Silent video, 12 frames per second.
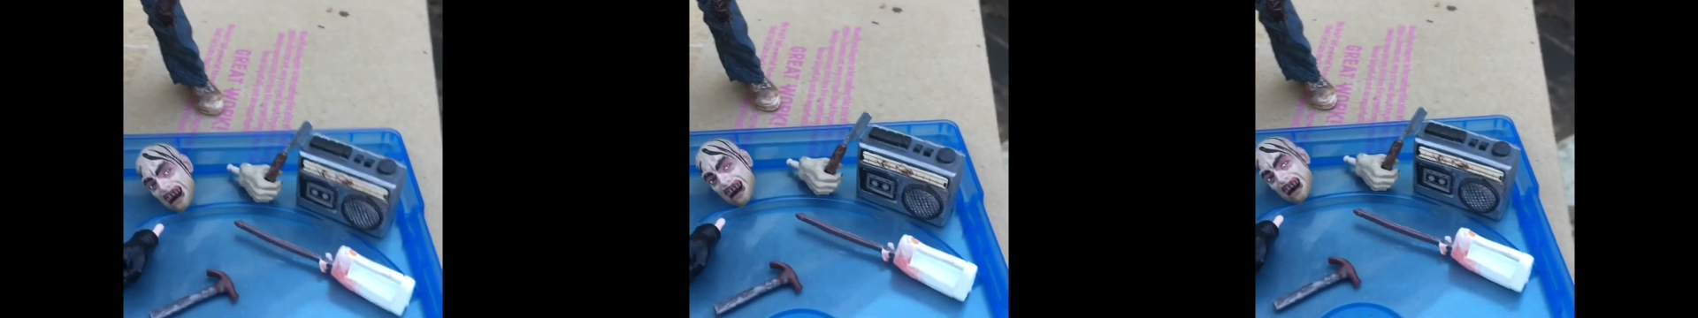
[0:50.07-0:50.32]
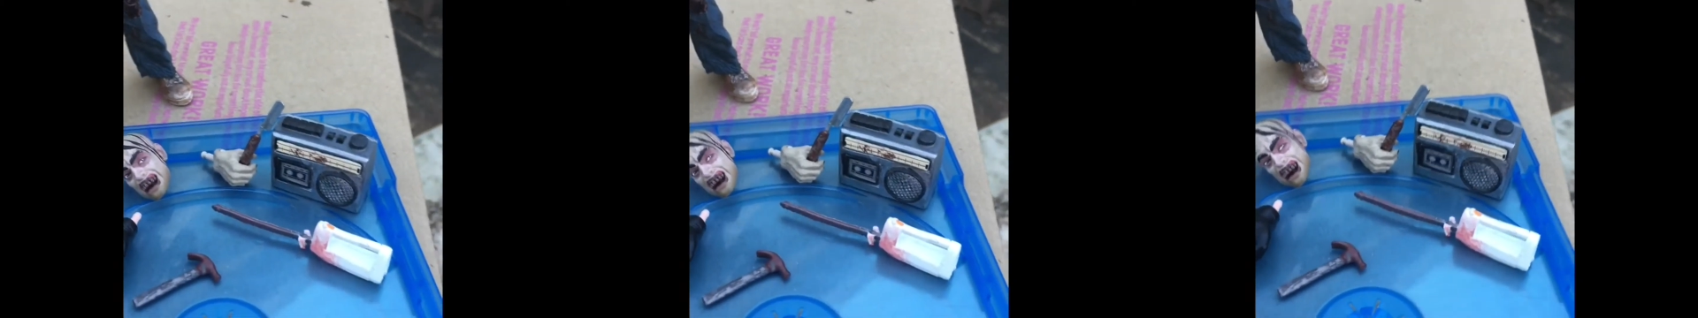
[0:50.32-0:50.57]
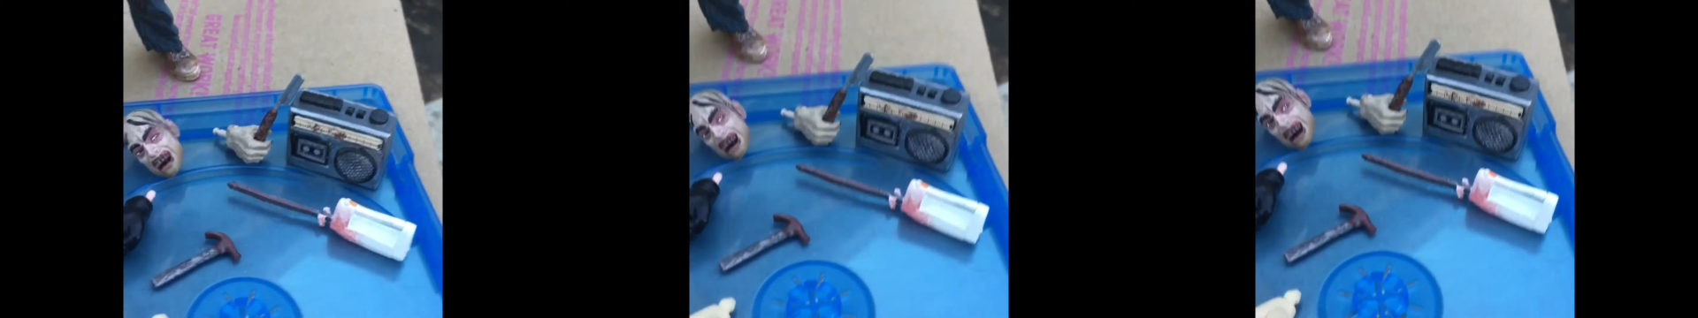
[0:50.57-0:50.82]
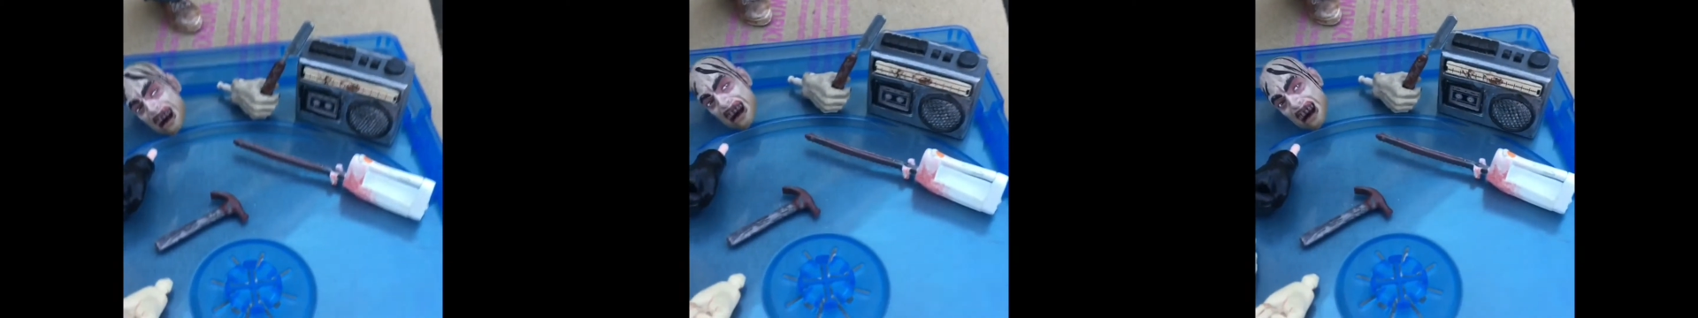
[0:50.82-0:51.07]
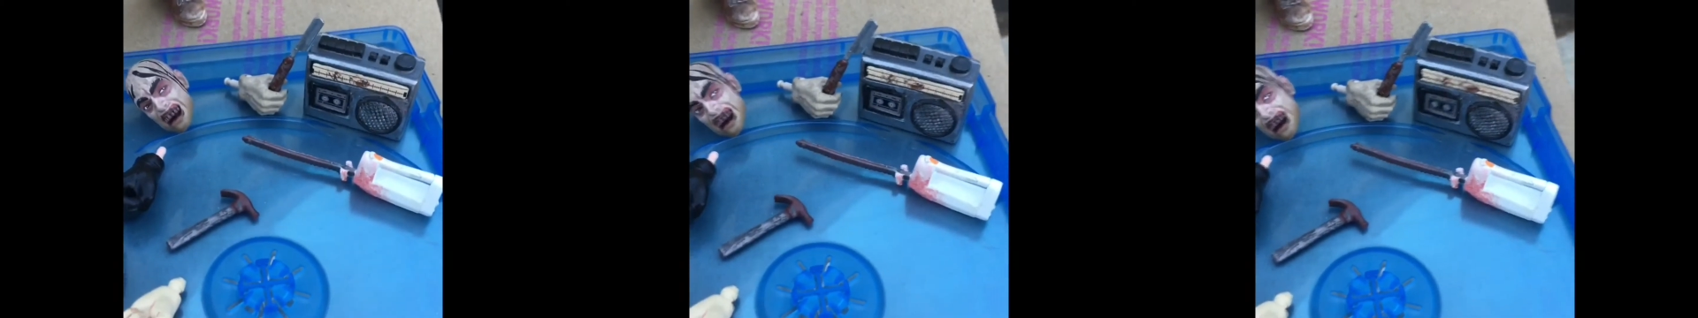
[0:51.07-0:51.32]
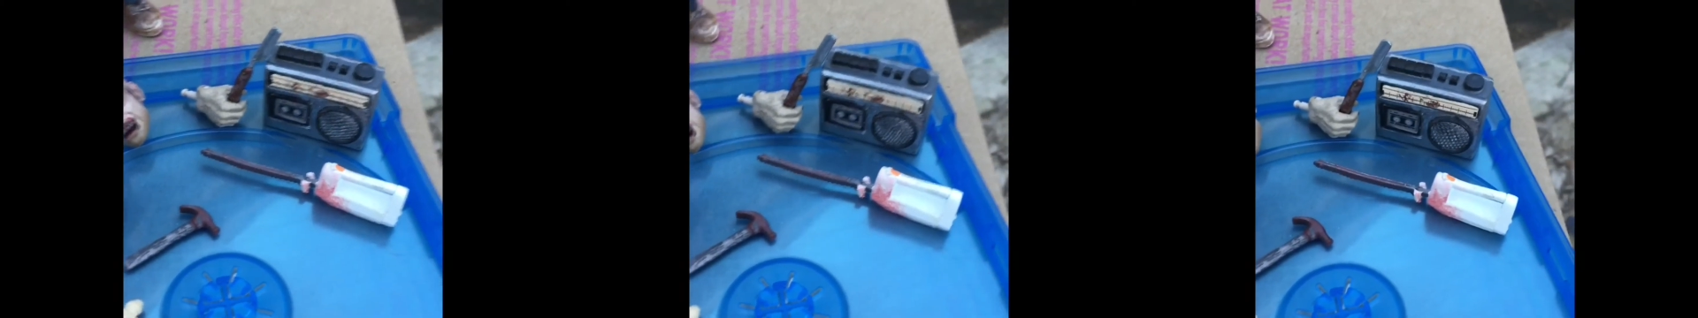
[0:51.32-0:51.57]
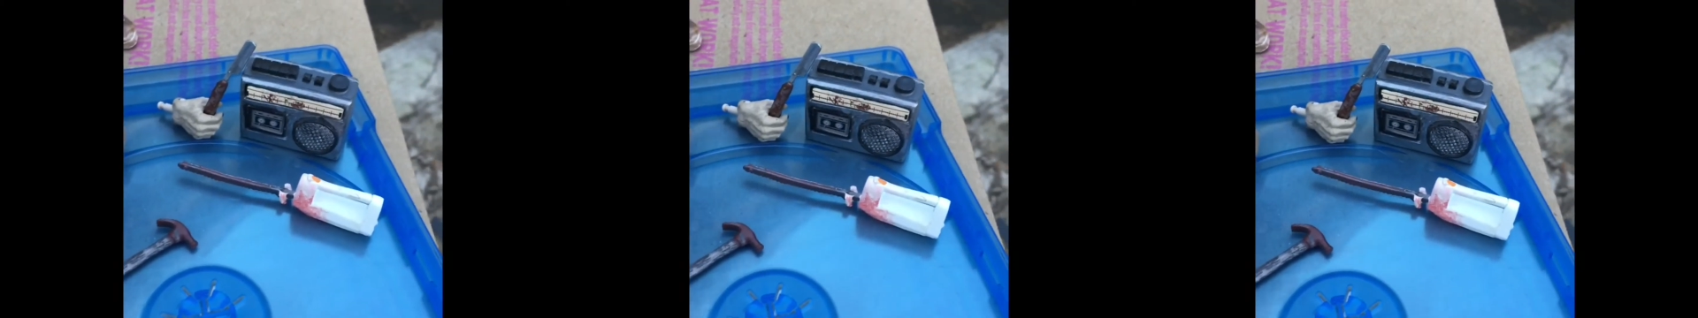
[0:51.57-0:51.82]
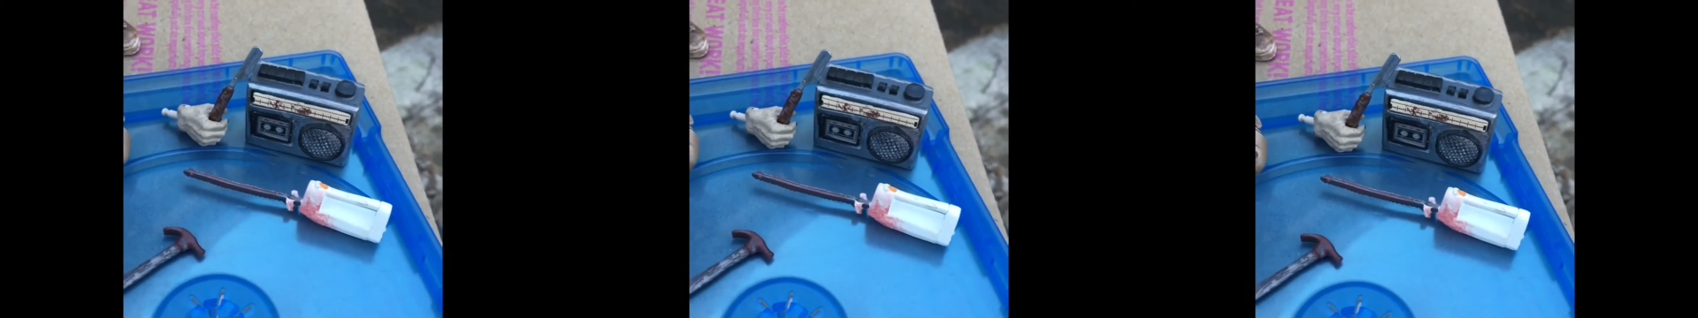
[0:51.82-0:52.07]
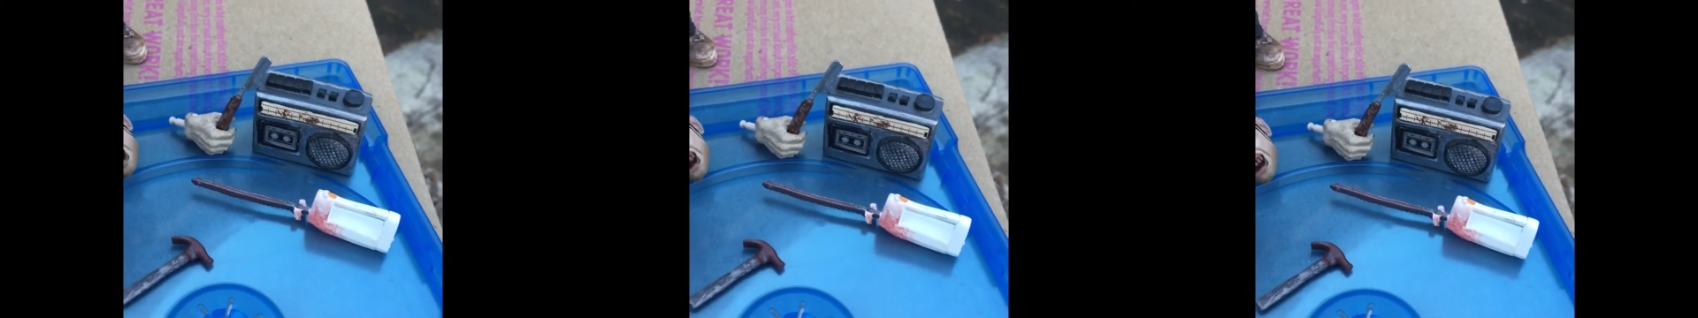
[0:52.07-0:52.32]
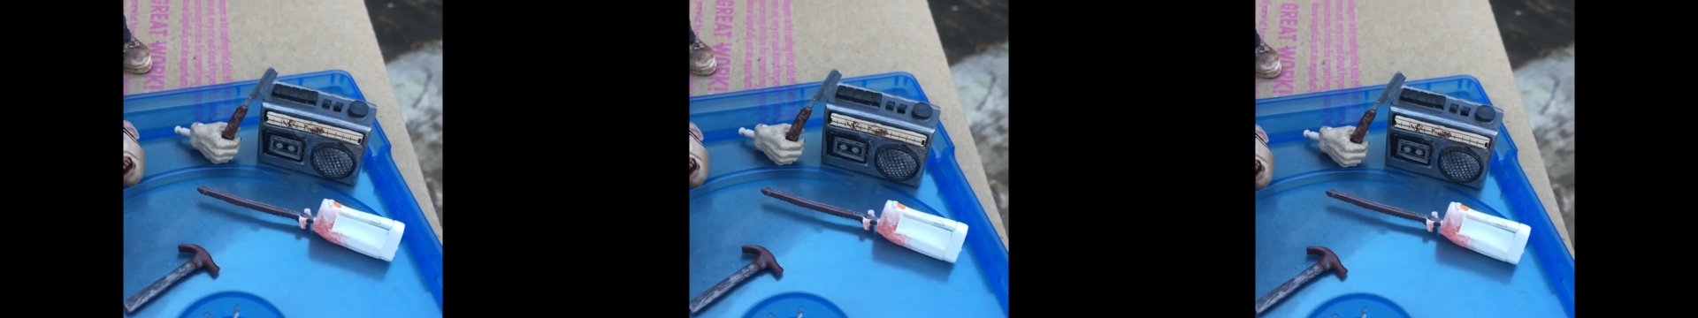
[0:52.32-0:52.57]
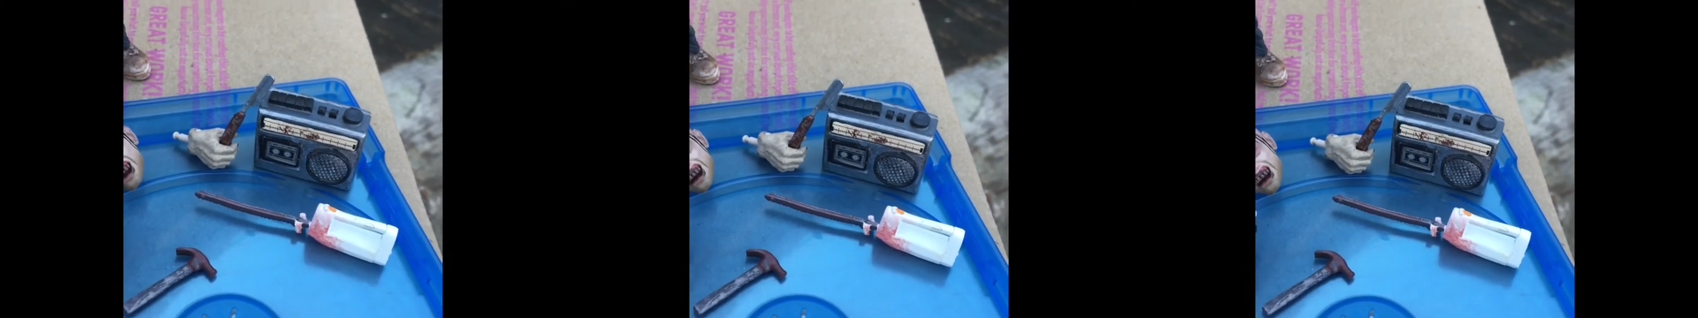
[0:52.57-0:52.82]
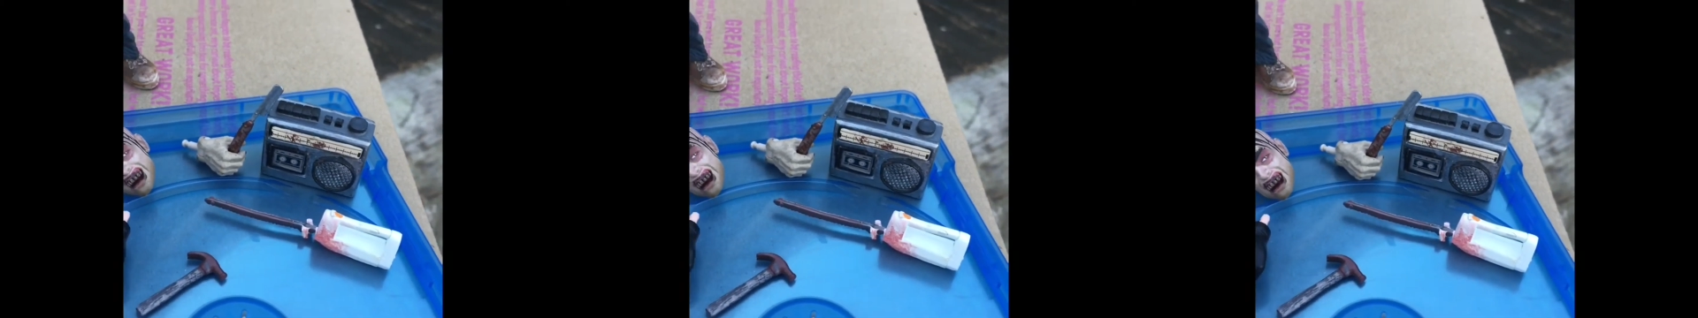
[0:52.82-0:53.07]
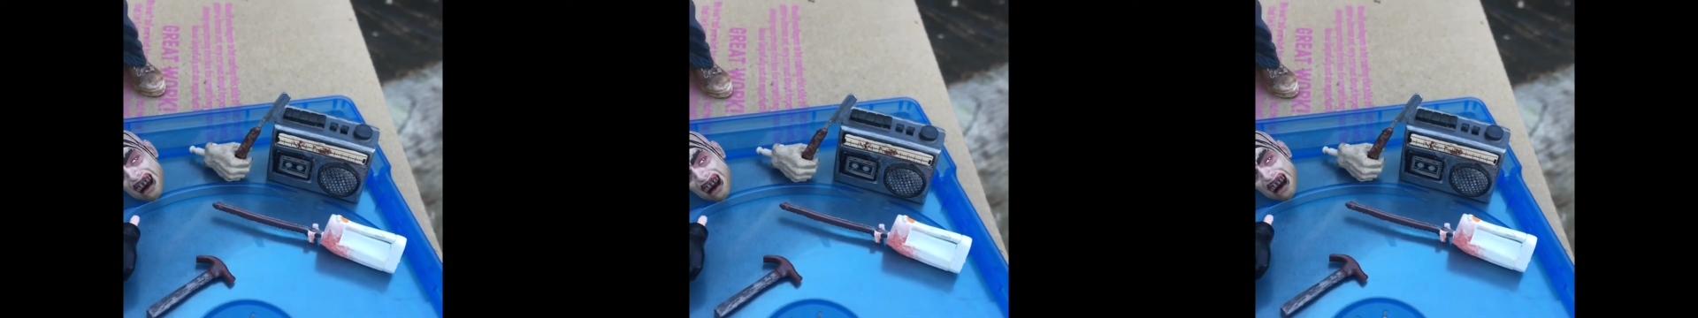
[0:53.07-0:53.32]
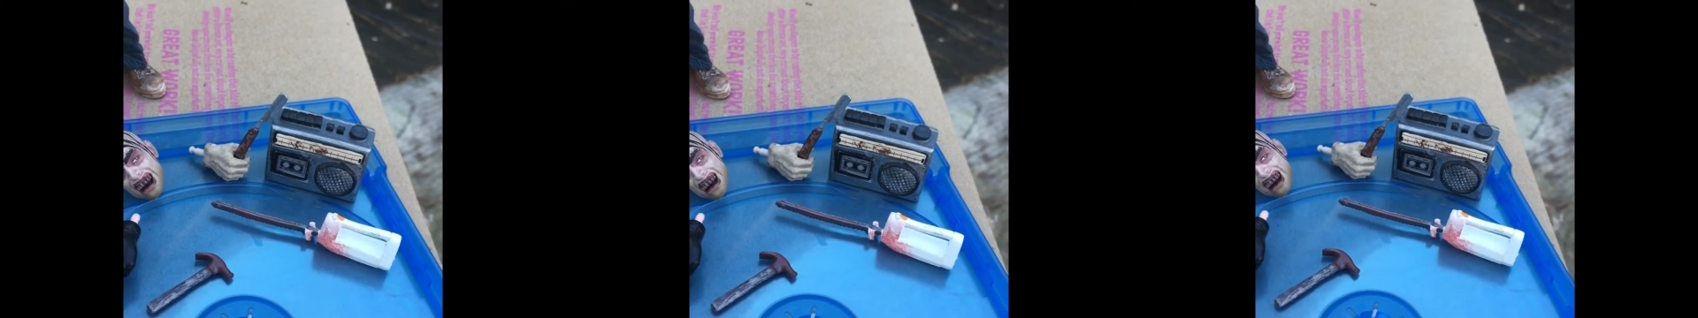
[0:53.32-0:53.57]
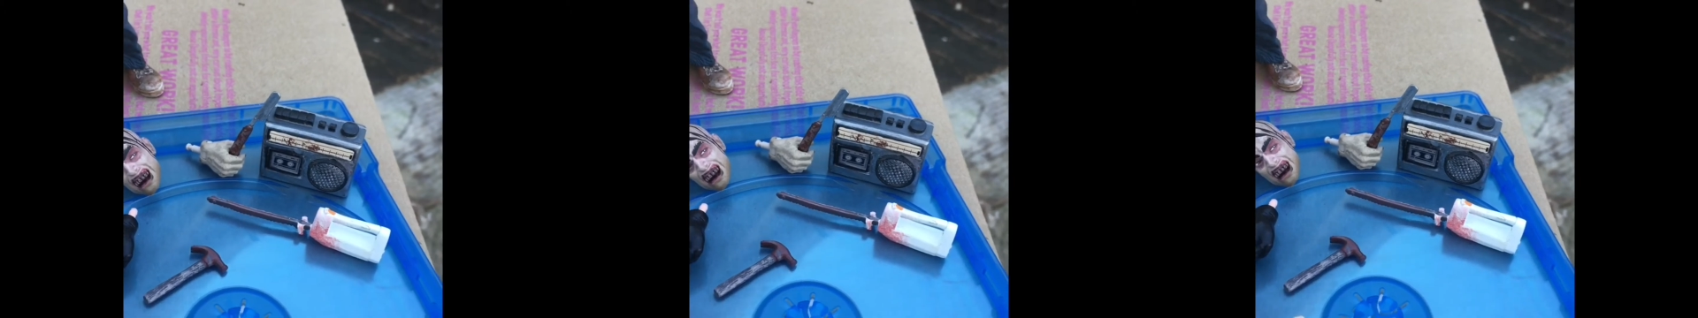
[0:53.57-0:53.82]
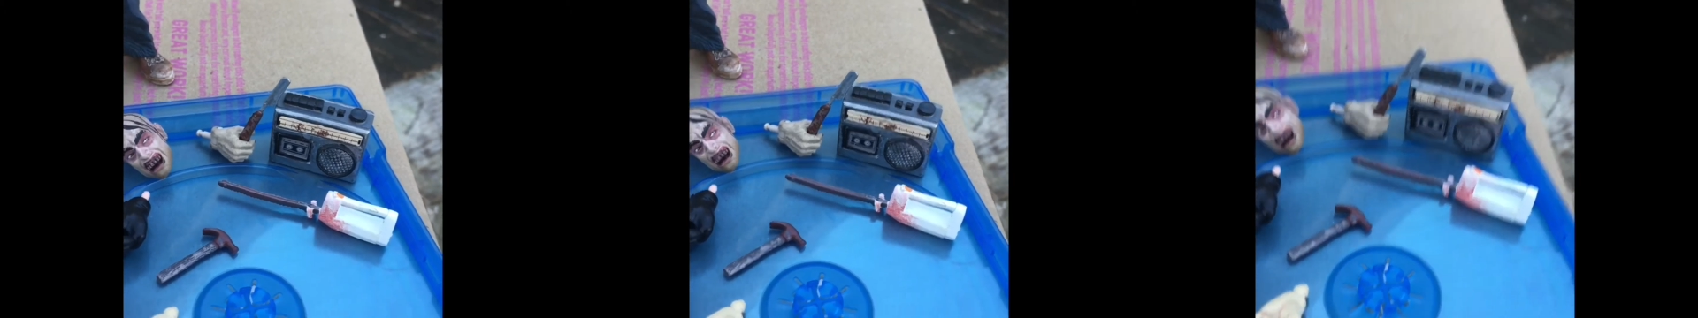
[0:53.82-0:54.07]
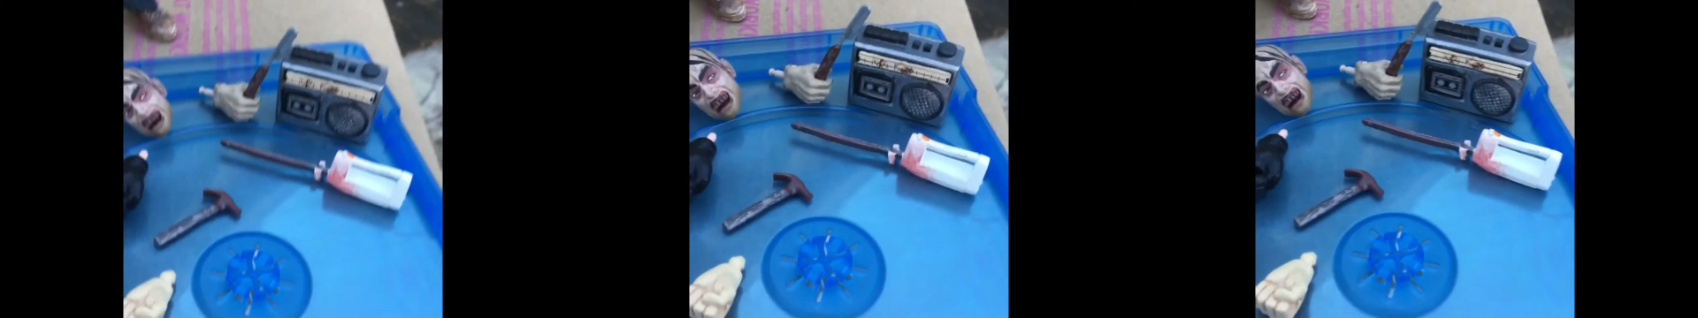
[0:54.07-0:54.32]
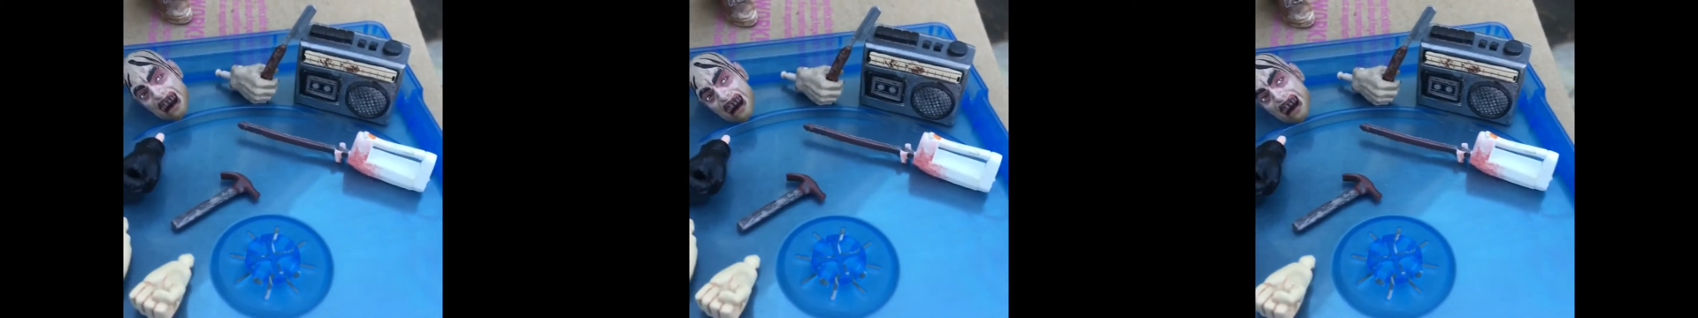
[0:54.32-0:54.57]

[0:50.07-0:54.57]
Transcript: (no speaker visible)